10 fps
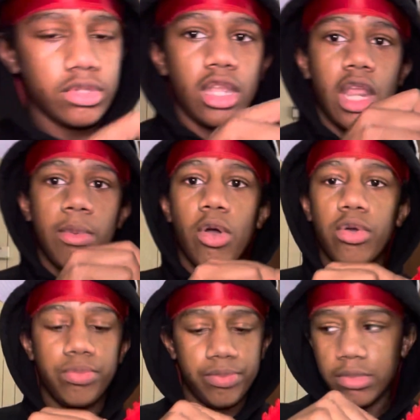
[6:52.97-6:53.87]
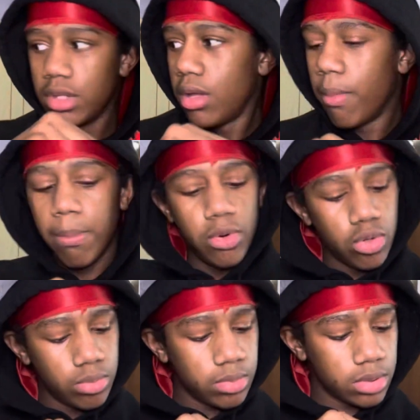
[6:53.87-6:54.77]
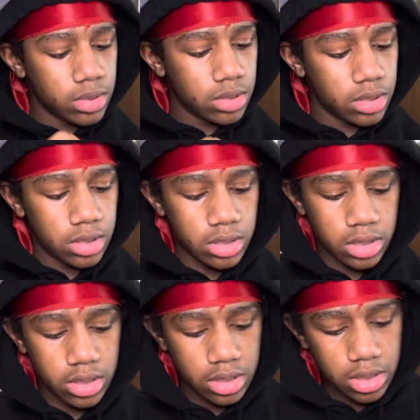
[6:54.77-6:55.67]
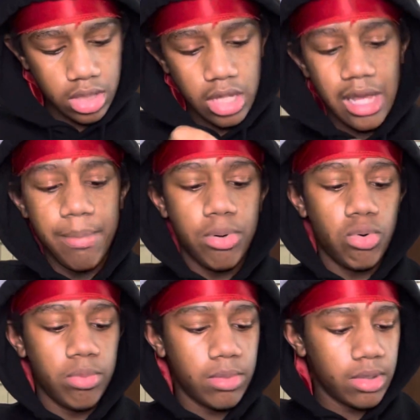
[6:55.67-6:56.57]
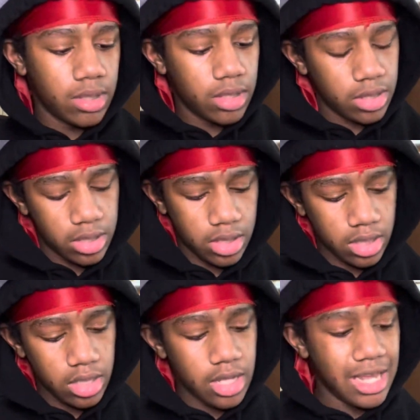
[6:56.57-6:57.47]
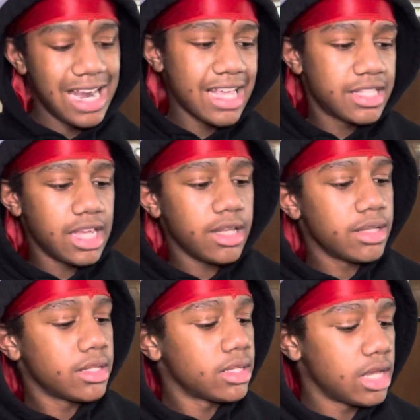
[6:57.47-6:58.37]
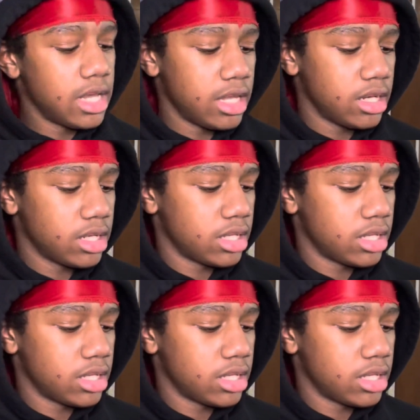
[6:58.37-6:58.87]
Here we go. Boom. And boom. And that's it. And